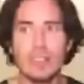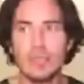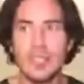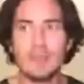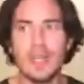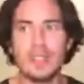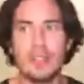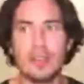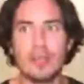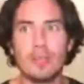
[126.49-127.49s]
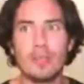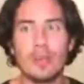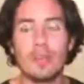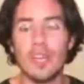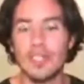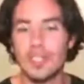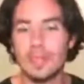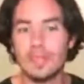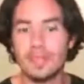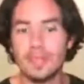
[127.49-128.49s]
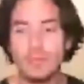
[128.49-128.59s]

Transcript: to expect for perfection.